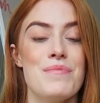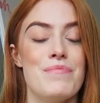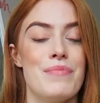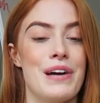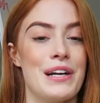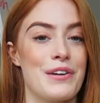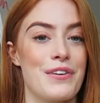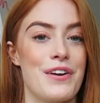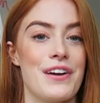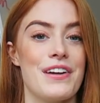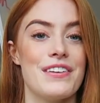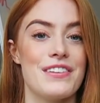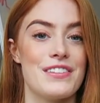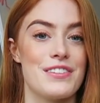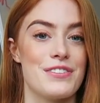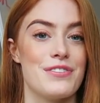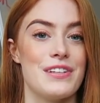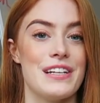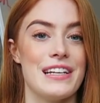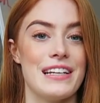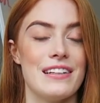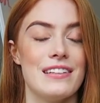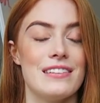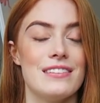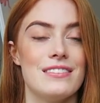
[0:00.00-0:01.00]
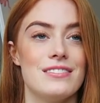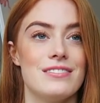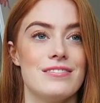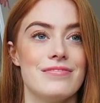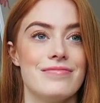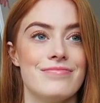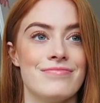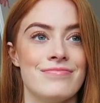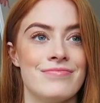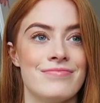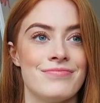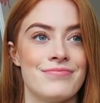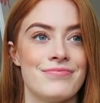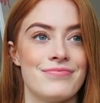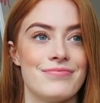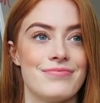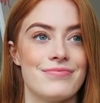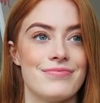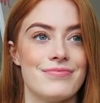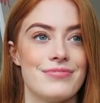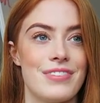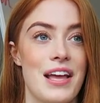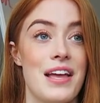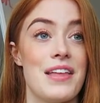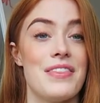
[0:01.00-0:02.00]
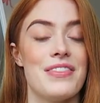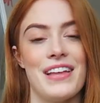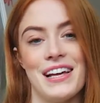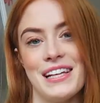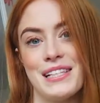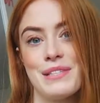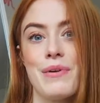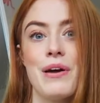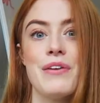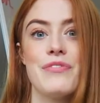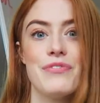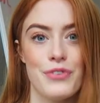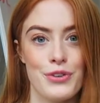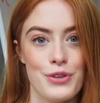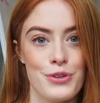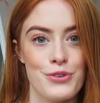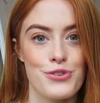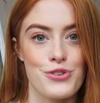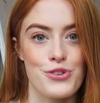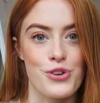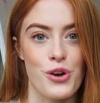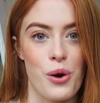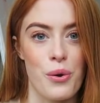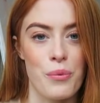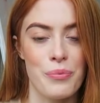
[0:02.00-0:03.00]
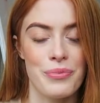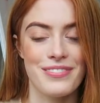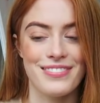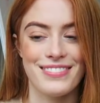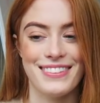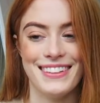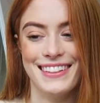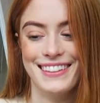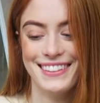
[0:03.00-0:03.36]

my grocery. That's my food shop.